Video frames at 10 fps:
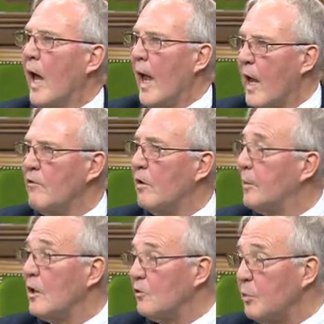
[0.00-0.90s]
and
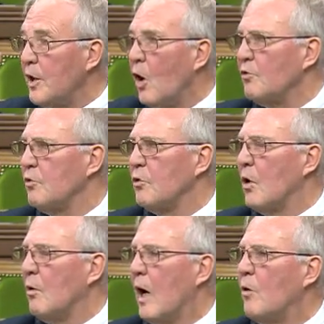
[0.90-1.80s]
because we also
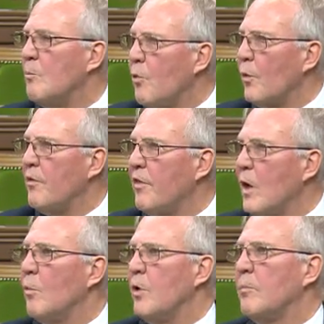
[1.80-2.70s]
know how important
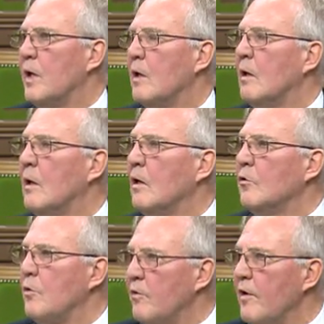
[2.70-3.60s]
they will be
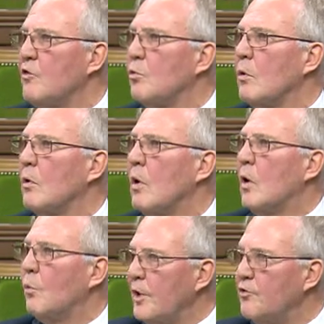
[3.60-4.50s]
to the eventual
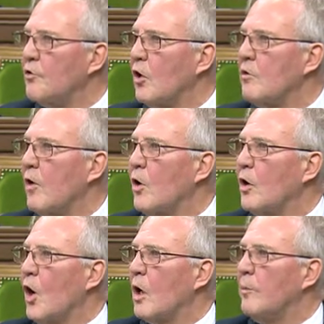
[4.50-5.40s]
restart of our
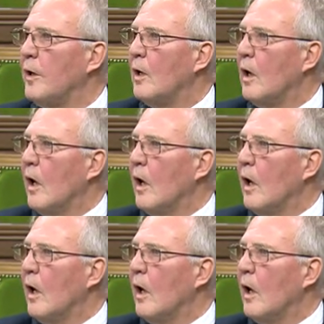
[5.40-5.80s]
economy.